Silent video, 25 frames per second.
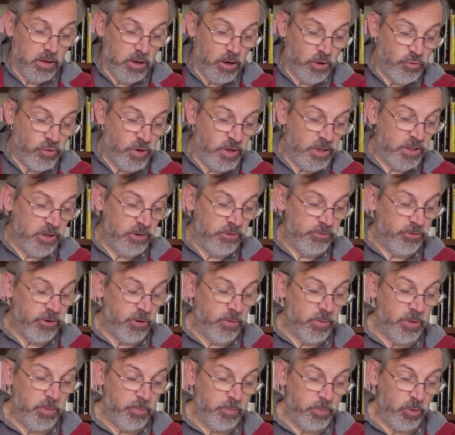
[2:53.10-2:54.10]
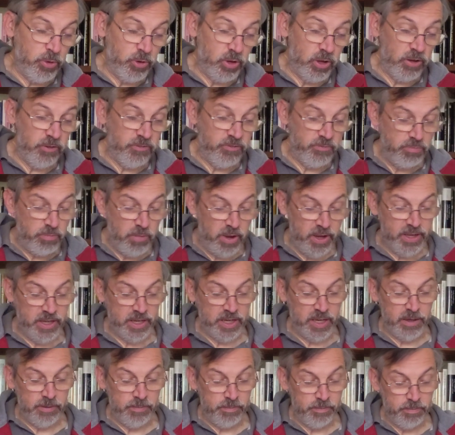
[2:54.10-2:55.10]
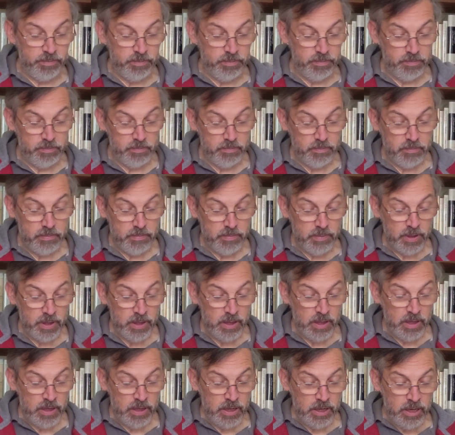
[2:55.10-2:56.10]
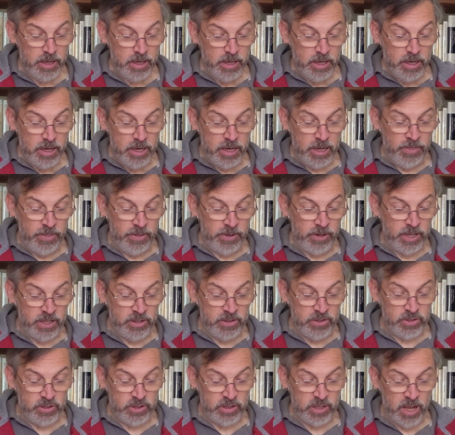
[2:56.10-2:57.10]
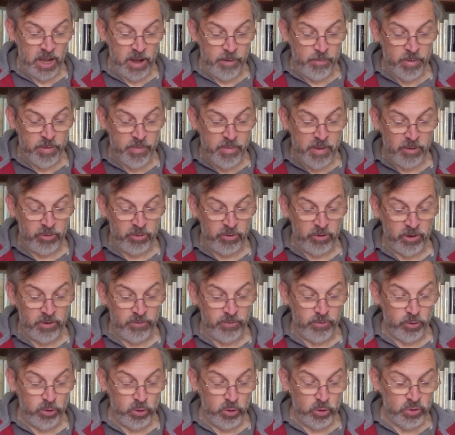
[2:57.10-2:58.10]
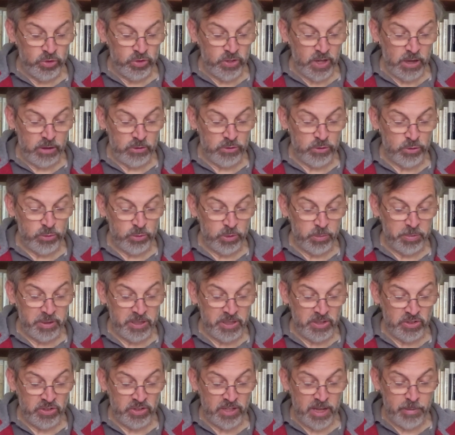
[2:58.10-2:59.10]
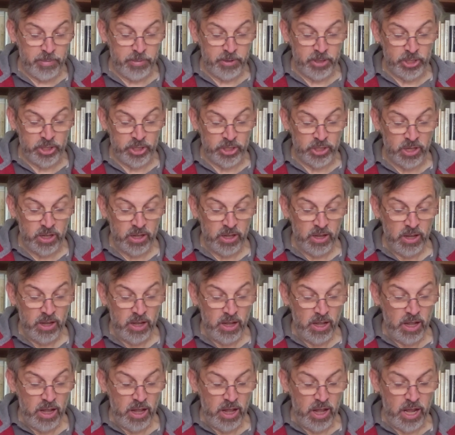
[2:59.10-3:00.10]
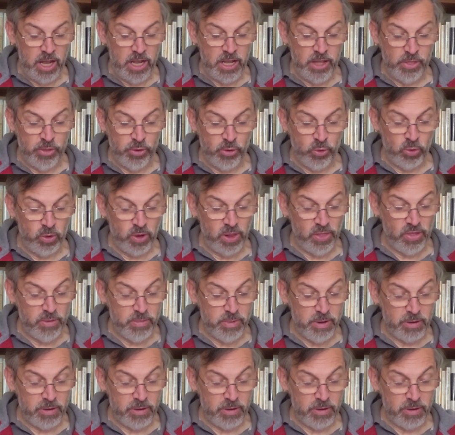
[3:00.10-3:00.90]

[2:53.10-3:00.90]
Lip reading: A reading from the book of Micah. In the days to come, the mountain of the Lord's house will be established, higher than all other